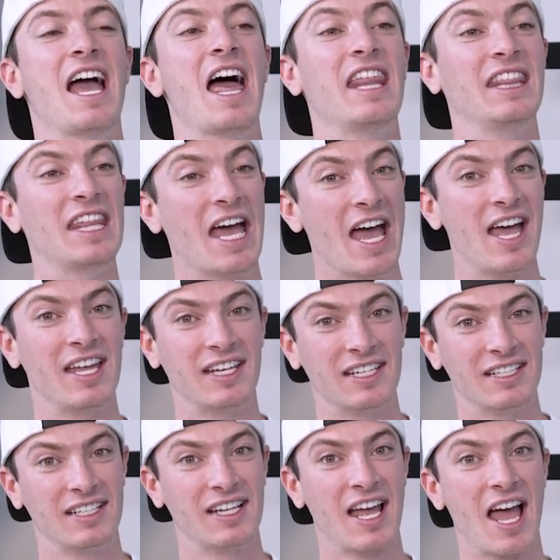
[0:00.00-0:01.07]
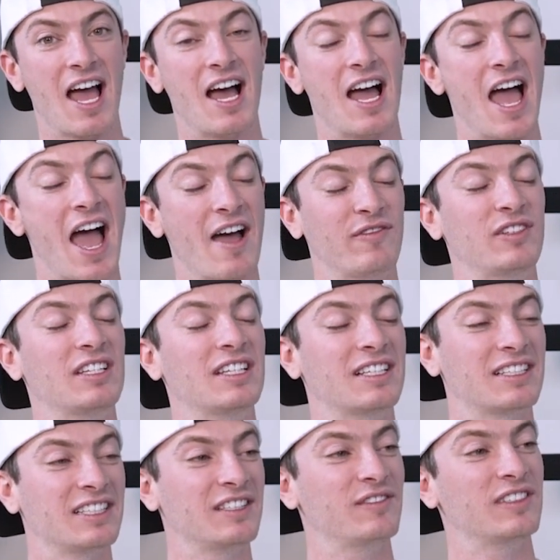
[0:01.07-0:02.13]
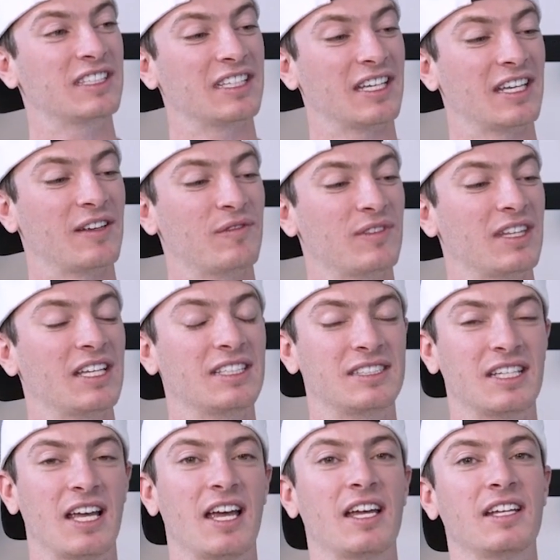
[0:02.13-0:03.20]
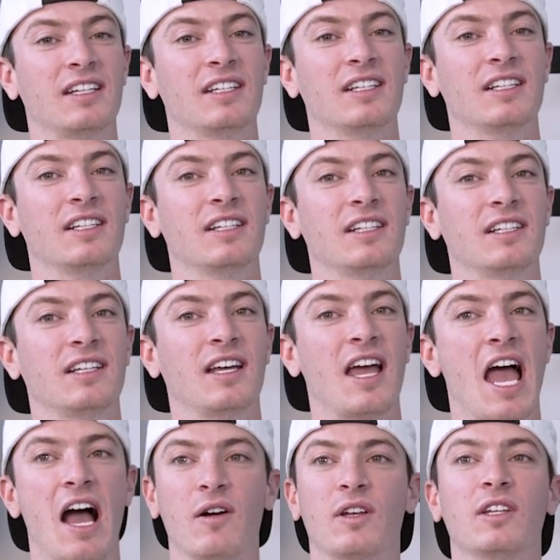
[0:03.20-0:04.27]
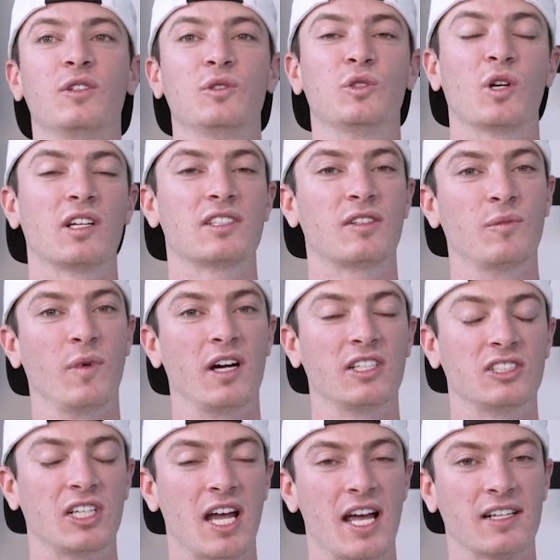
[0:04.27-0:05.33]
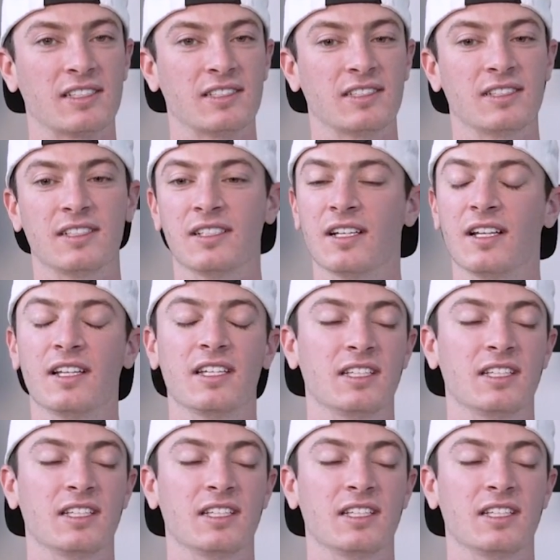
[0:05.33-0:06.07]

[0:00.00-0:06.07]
And then after the Cleveland game, they said, how can you trust Lamar Jackson?